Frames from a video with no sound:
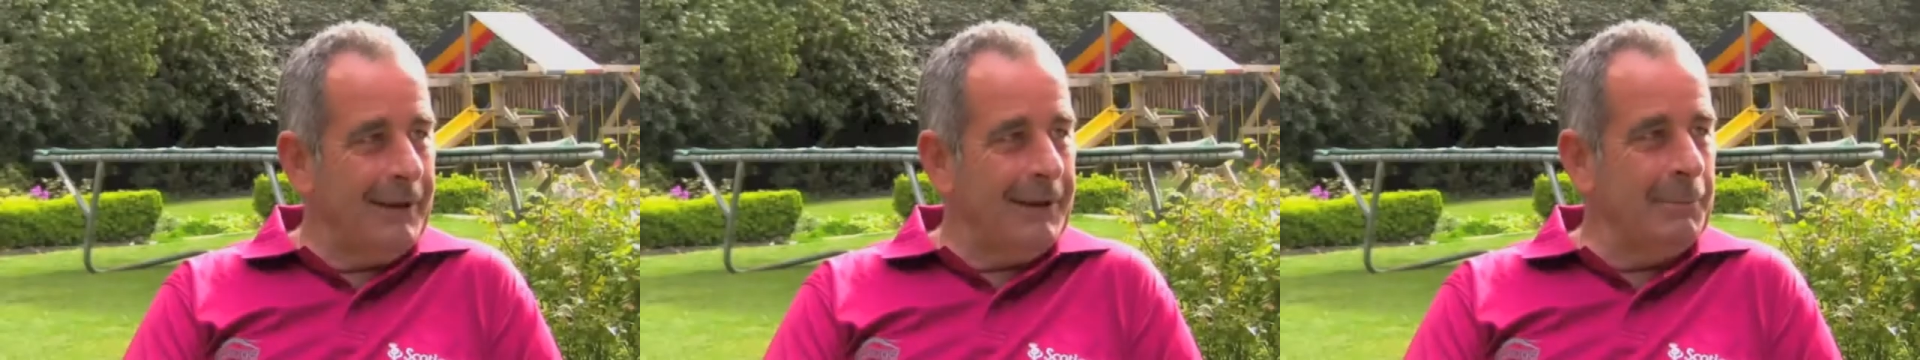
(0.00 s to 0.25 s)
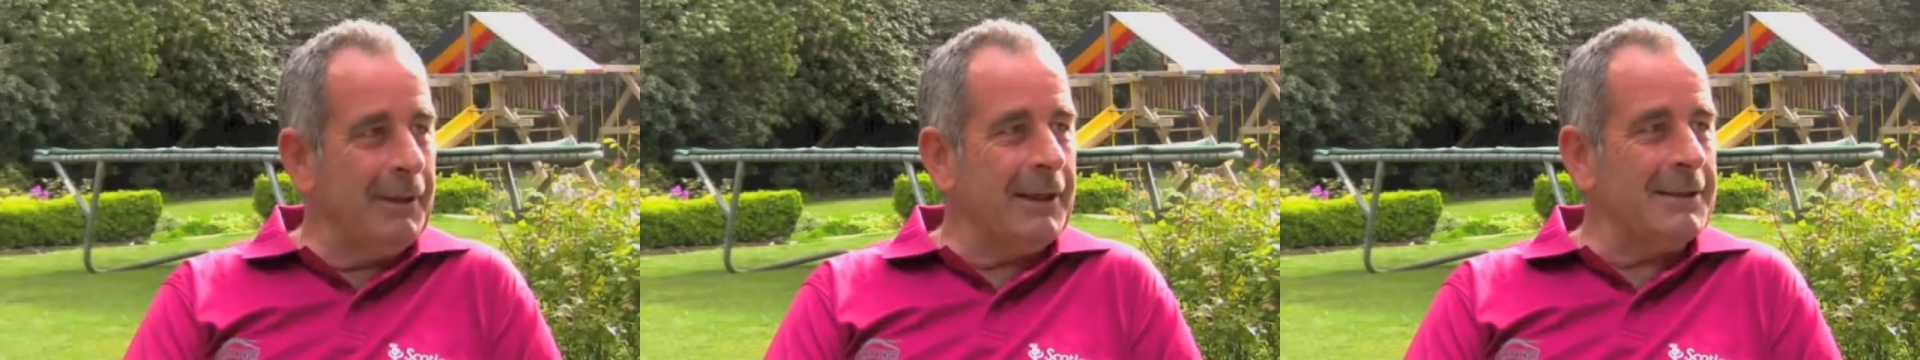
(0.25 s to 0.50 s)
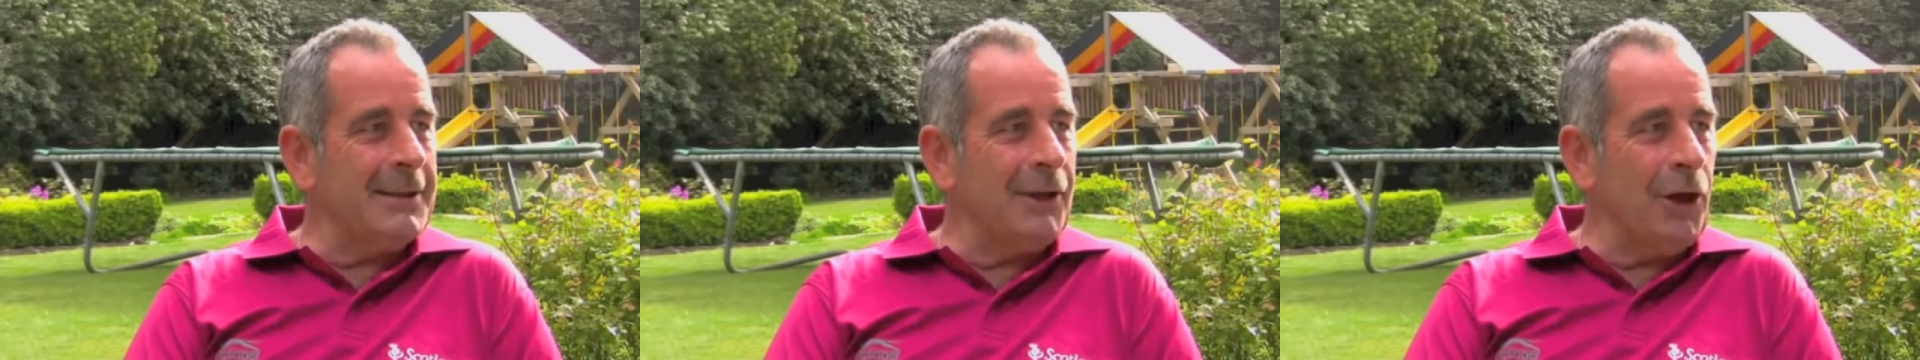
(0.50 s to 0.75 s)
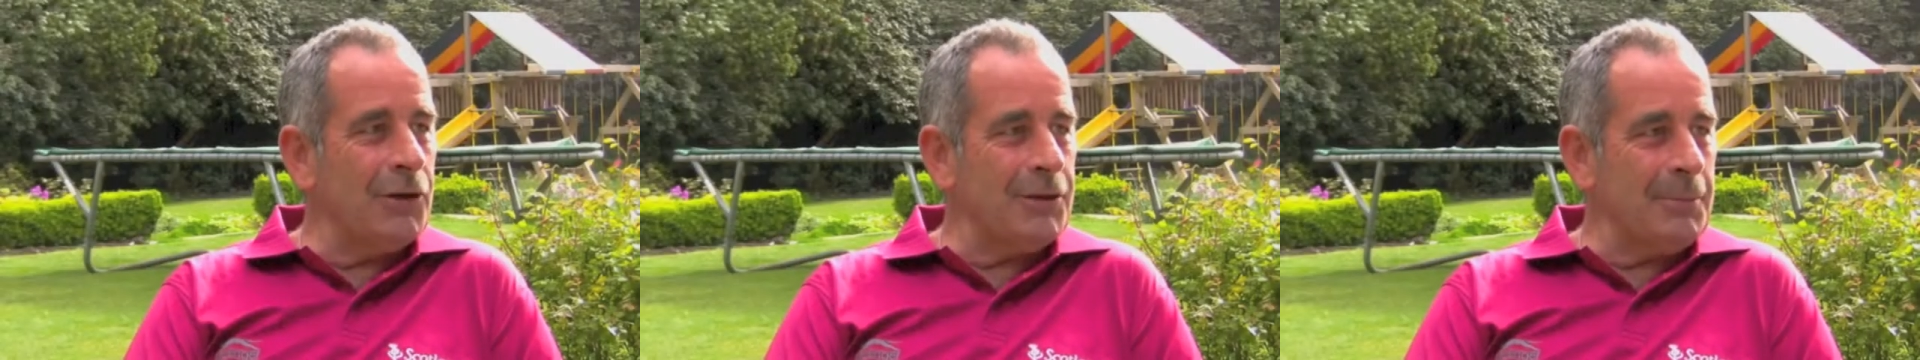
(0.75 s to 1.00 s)
The biggest
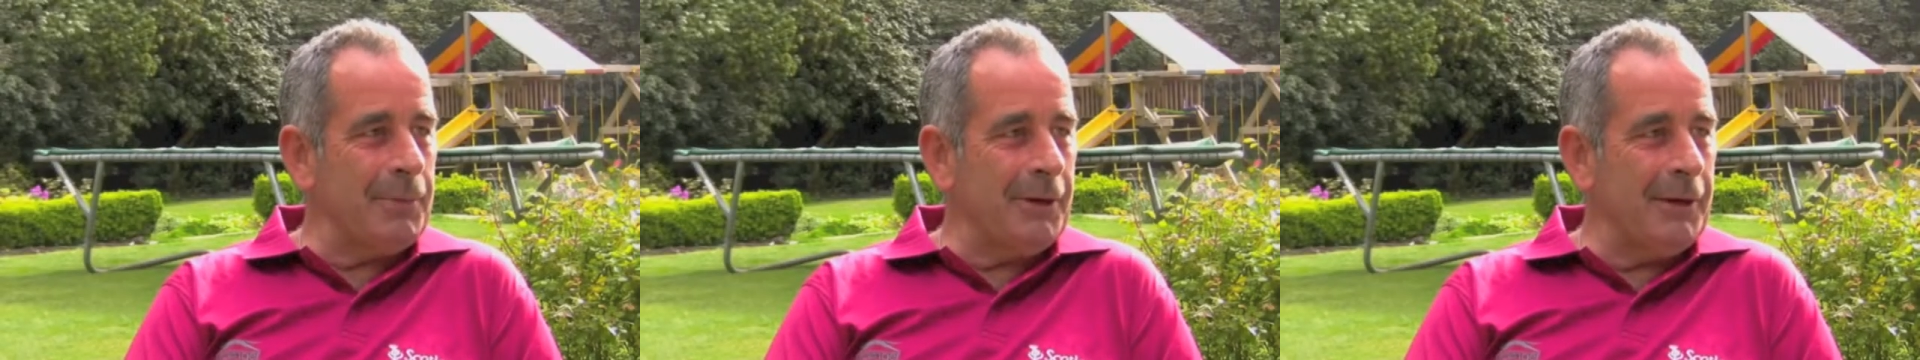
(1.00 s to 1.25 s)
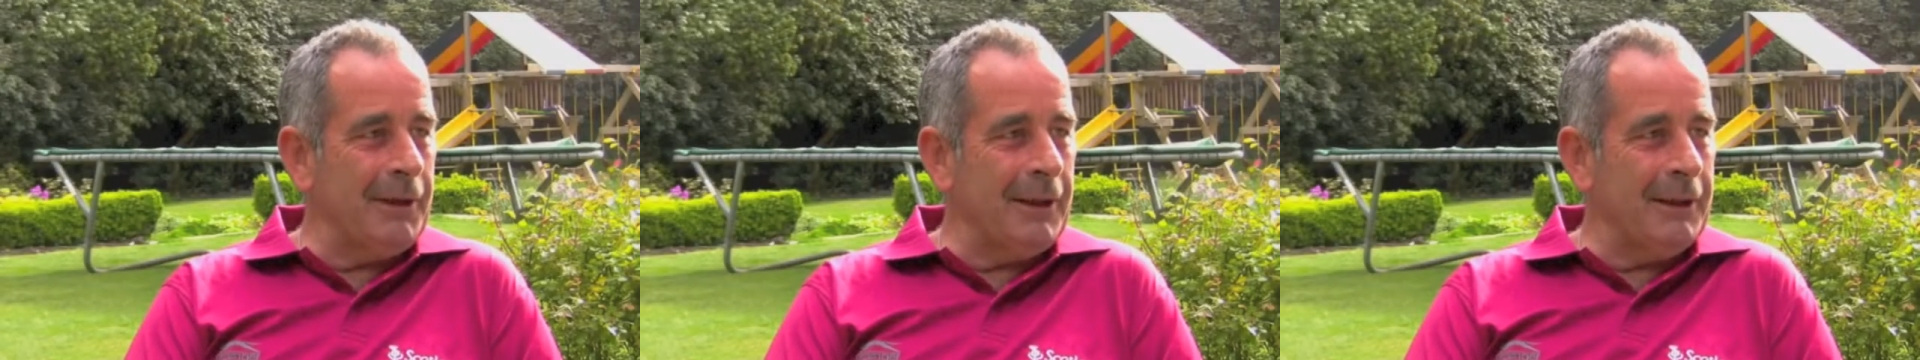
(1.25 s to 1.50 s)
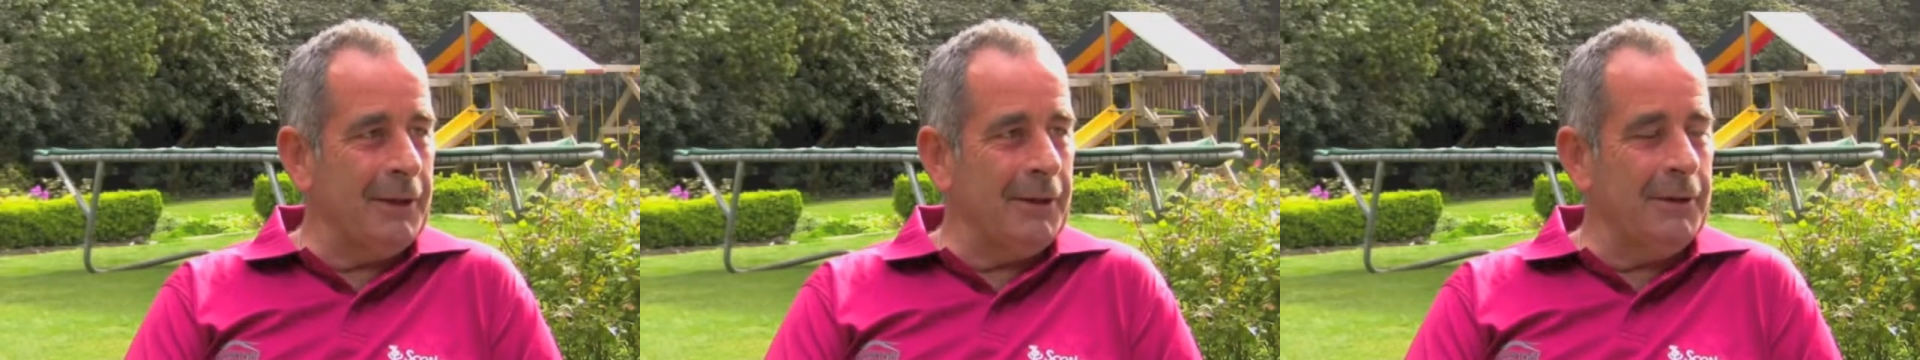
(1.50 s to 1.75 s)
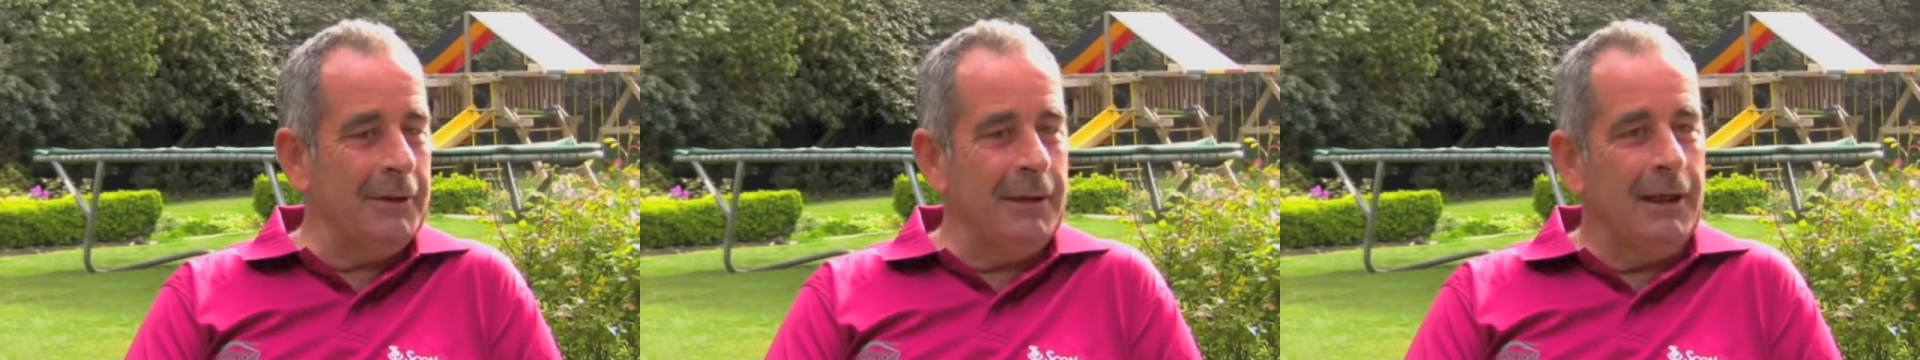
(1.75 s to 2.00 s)
gossiper I
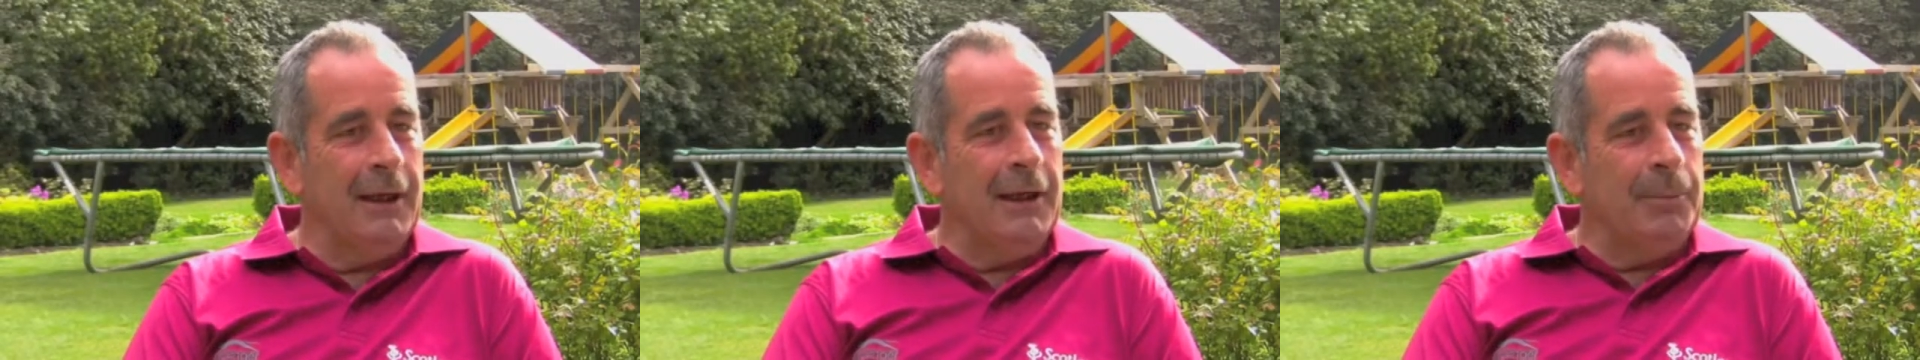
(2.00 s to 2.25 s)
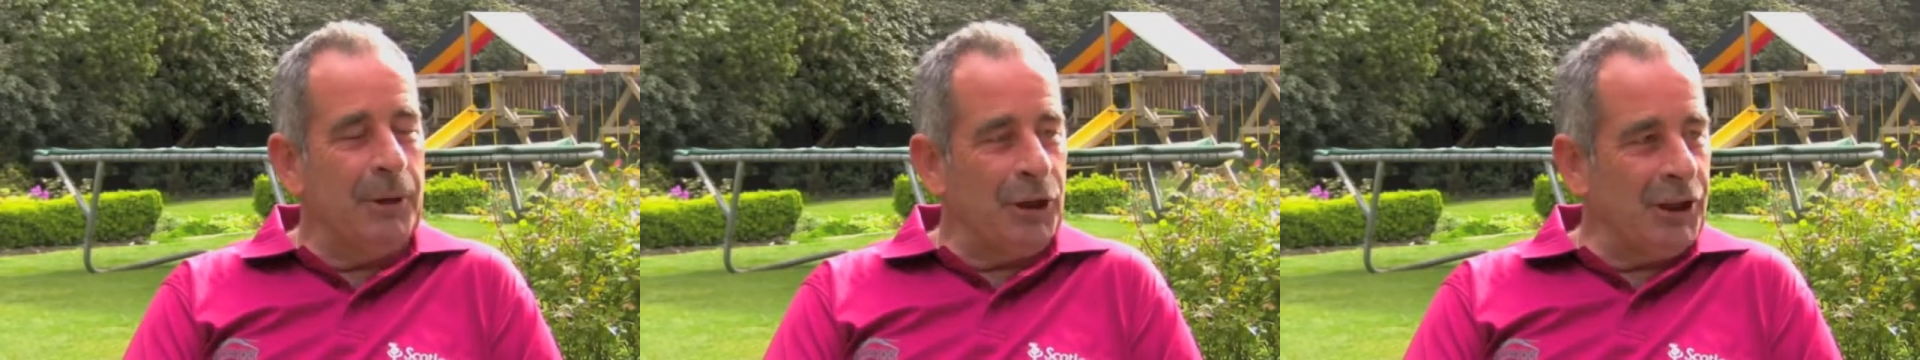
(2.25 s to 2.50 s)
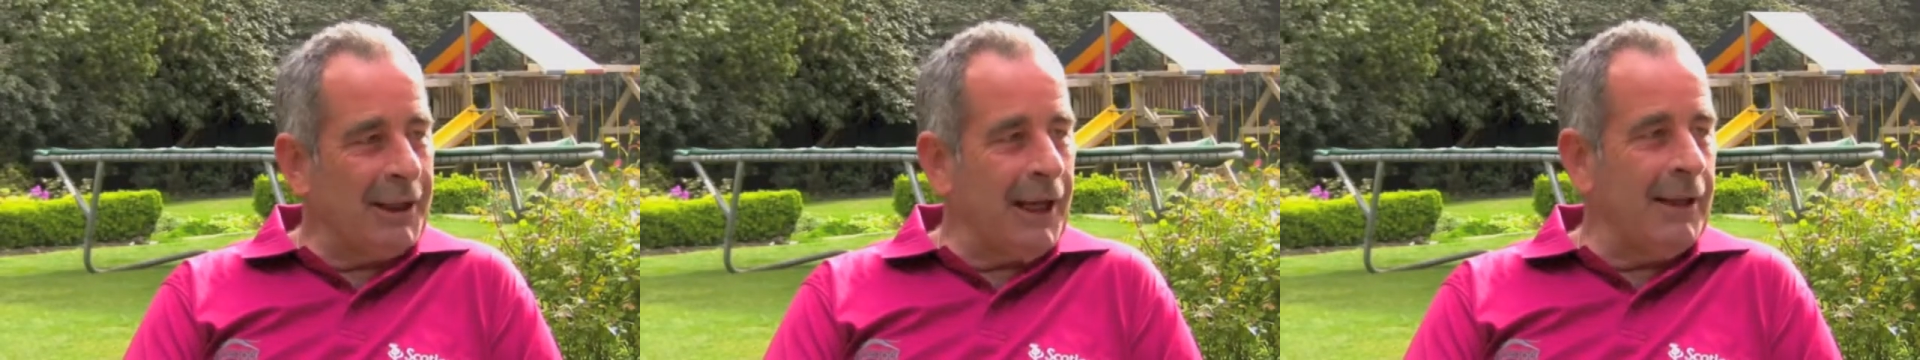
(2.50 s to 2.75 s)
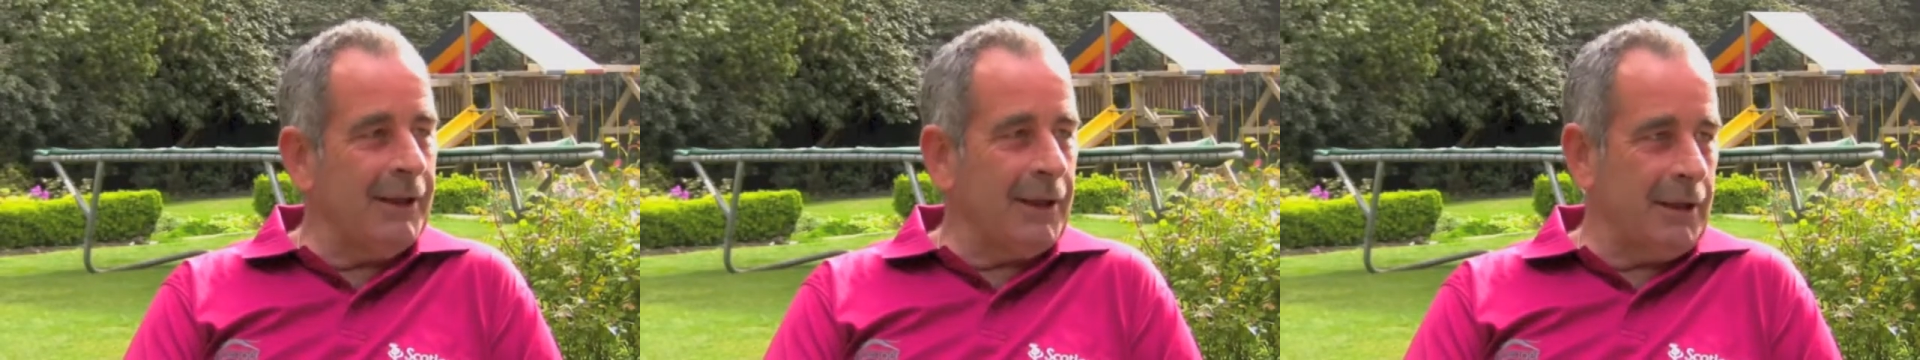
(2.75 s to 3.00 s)
know, Bernard
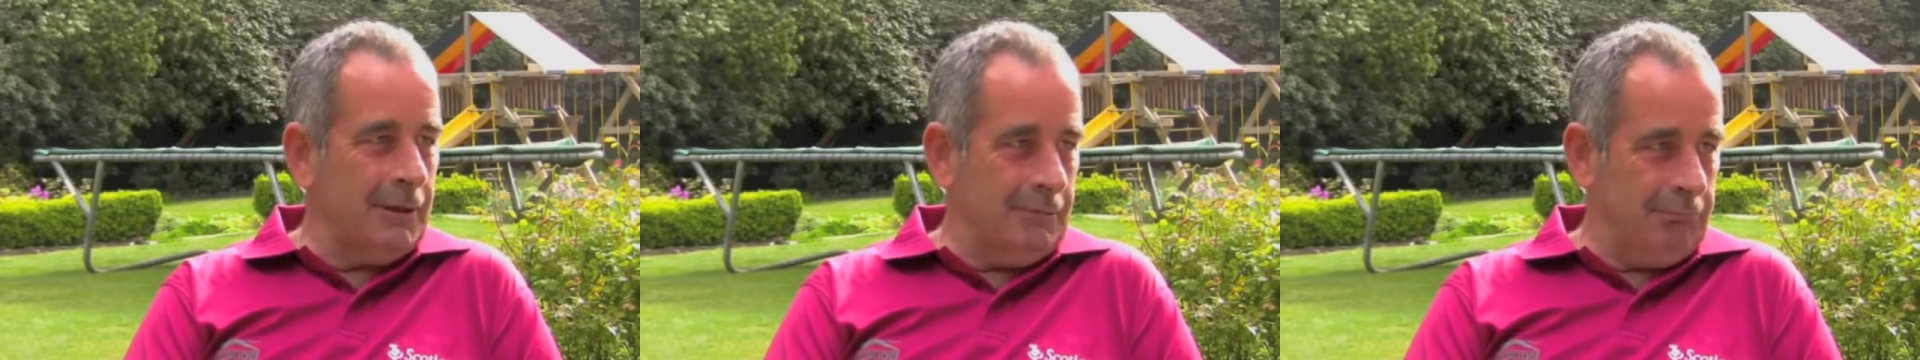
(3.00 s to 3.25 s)
Gallacher.